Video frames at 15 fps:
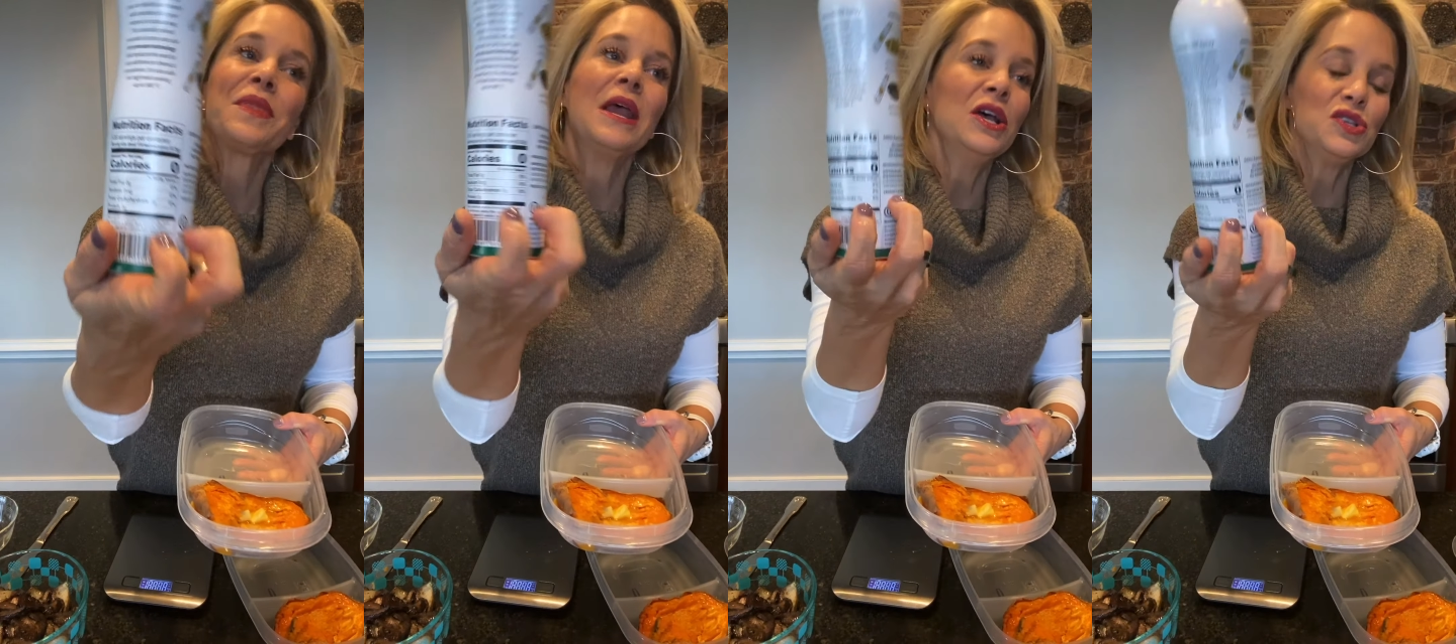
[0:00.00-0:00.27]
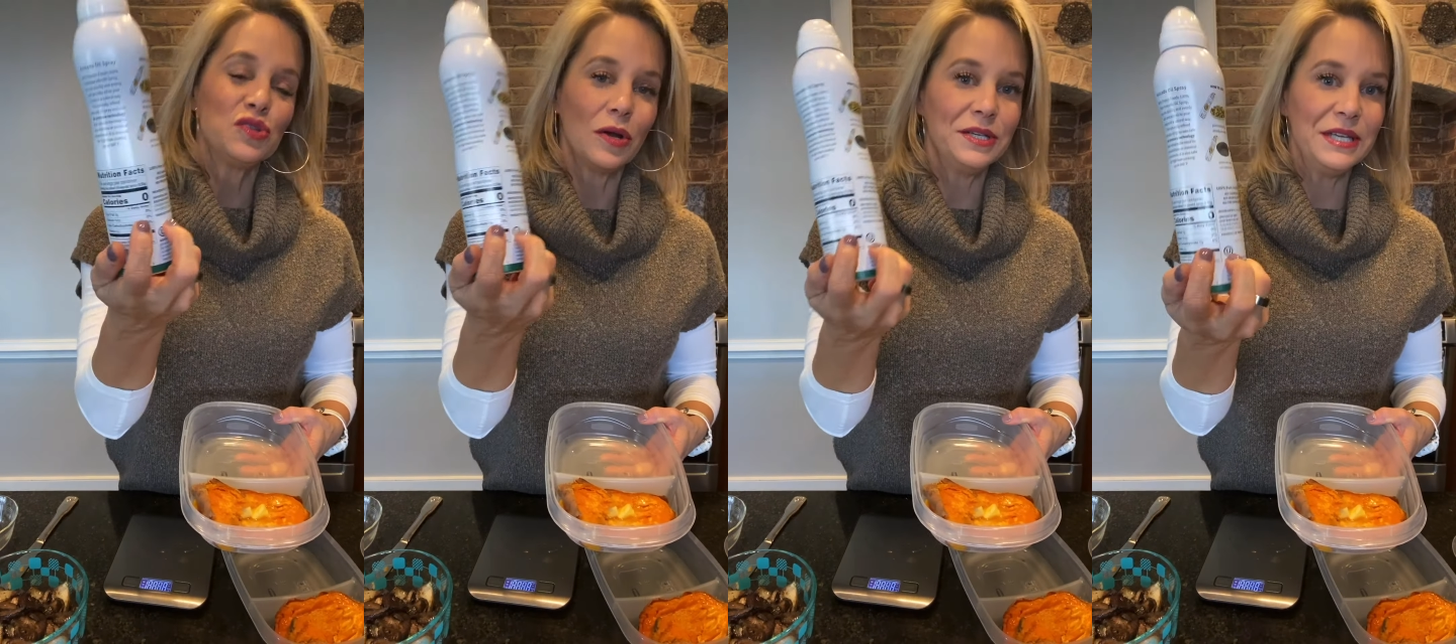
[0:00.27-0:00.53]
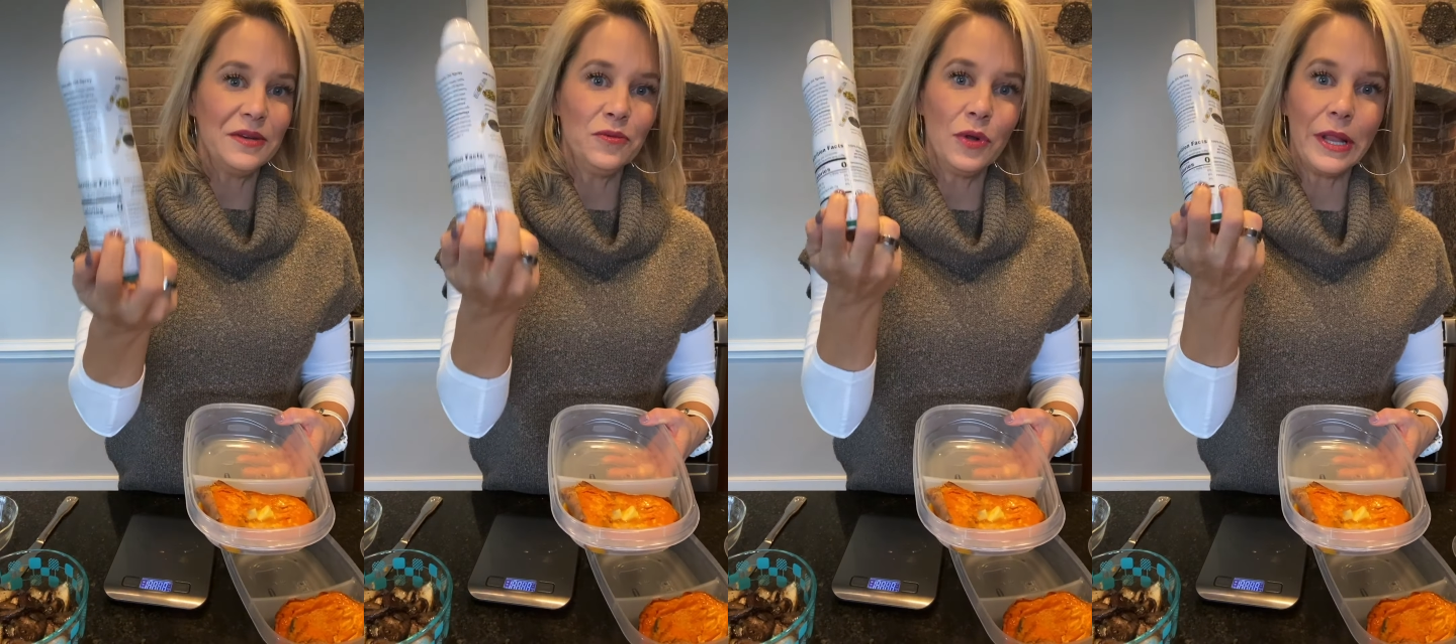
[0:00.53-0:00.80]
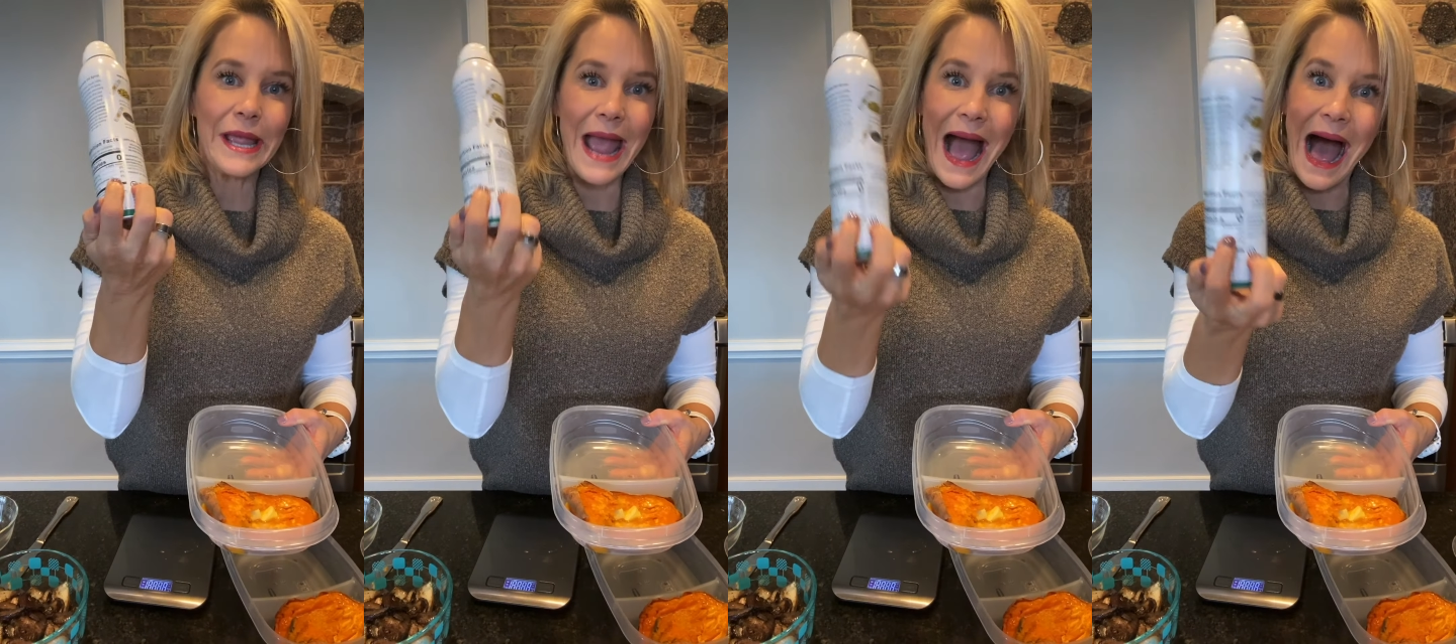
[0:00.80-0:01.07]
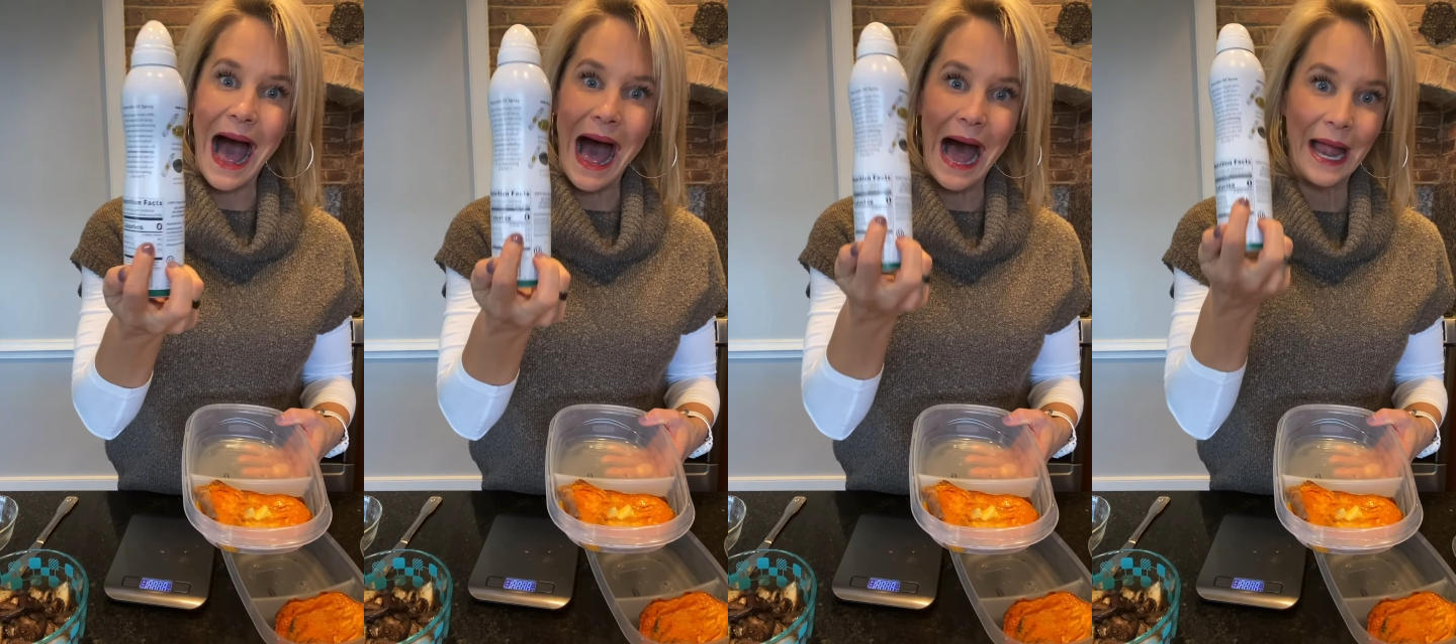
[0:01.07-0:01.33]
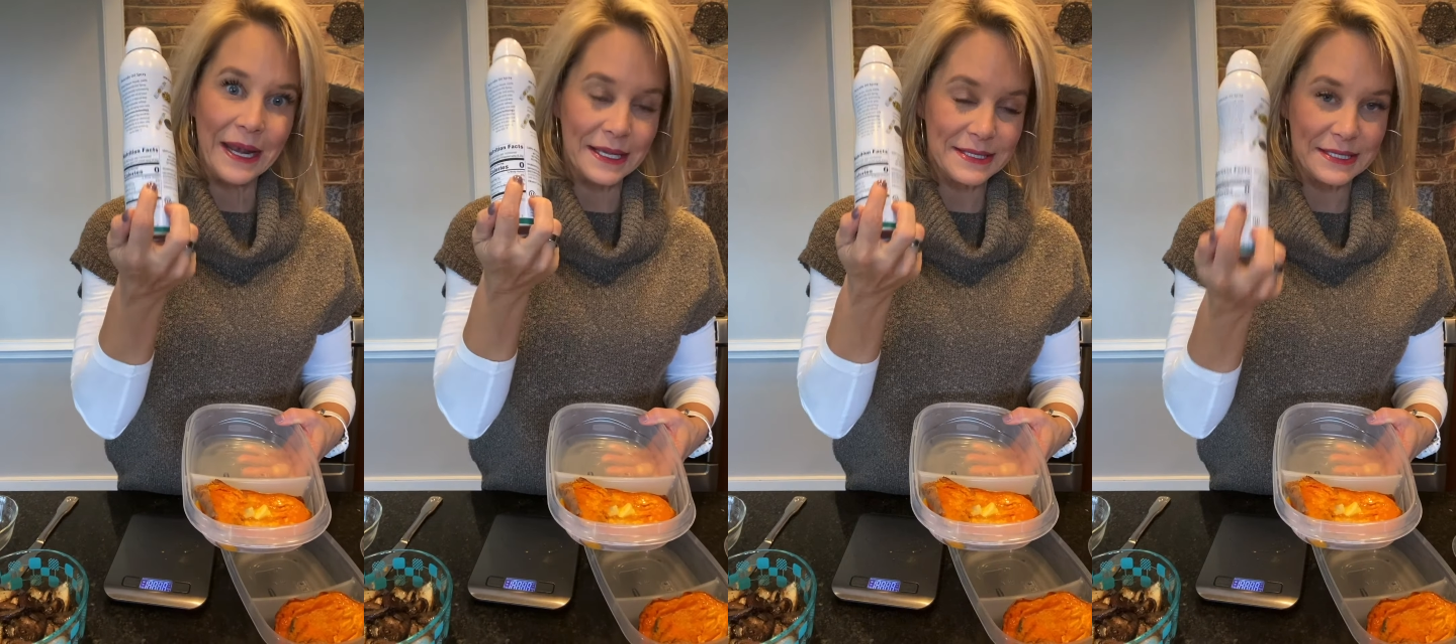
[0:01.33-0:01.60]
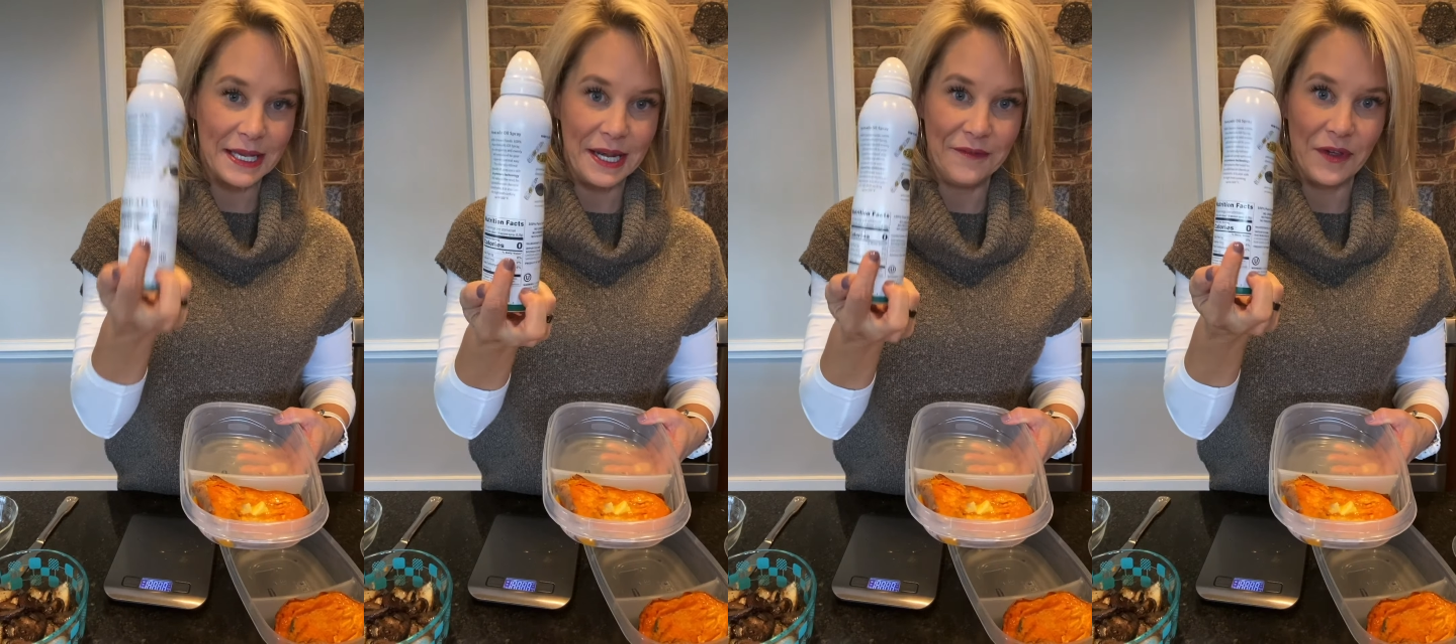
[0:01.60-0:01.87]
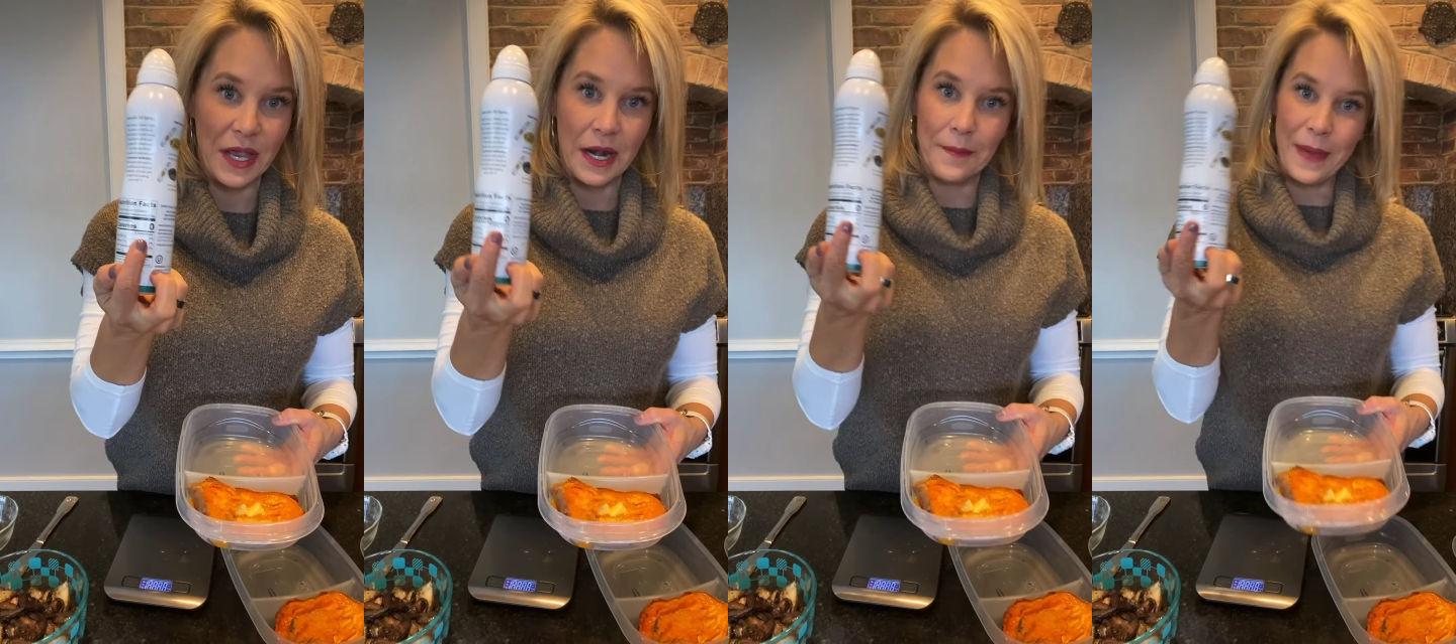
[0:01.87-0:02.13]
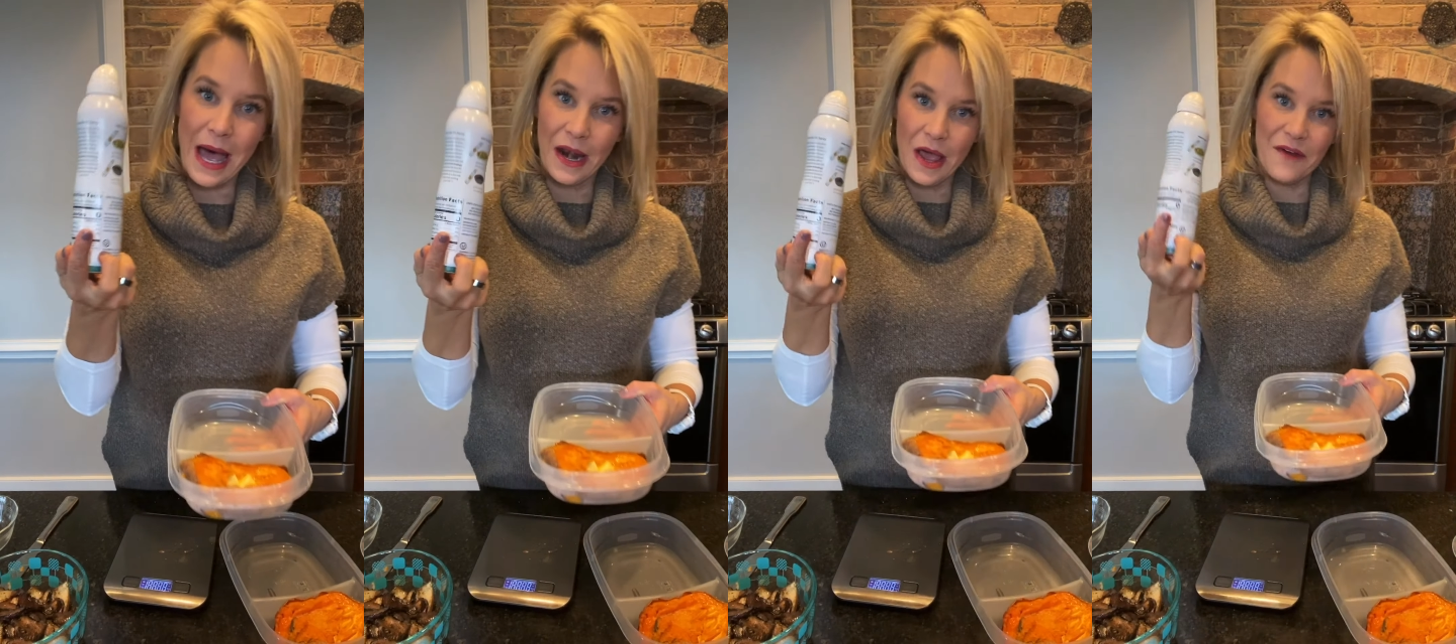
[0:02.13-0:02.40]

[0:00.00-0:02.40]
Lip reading: So I didn't really add a significant amount of